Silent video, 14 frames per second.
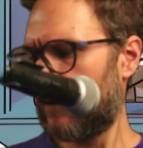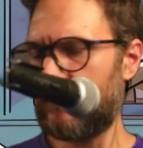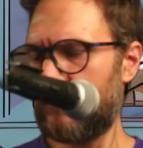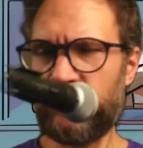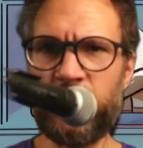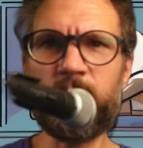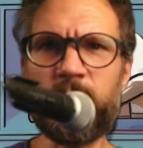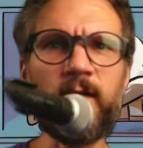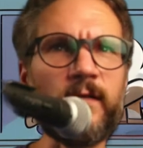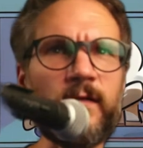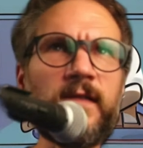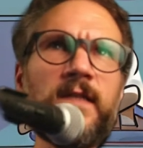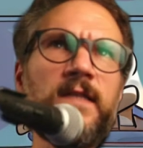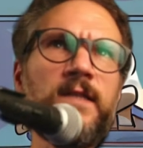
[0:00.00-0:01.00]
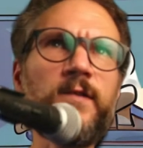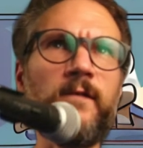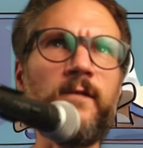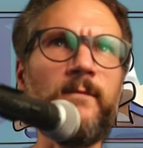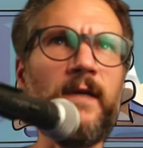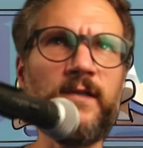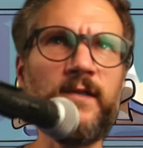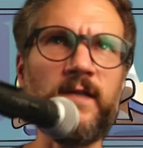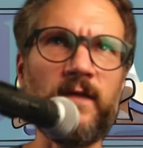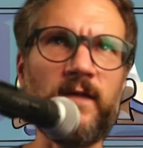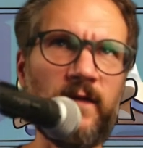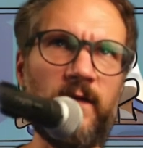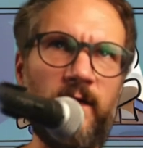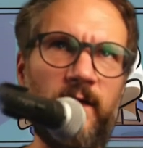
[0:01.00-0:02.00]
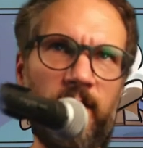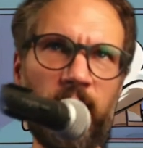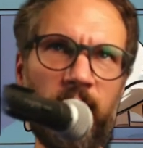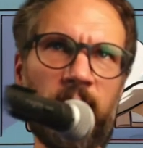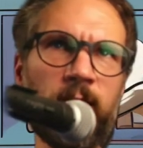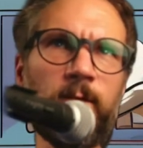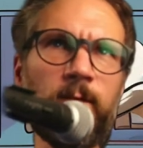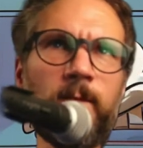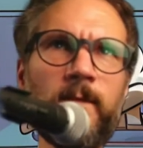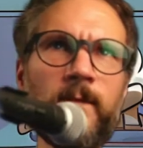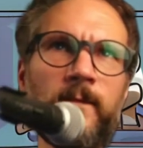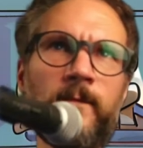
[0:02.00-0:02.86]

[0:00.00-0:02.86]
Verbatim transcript: maybe your teacher mentions, and then you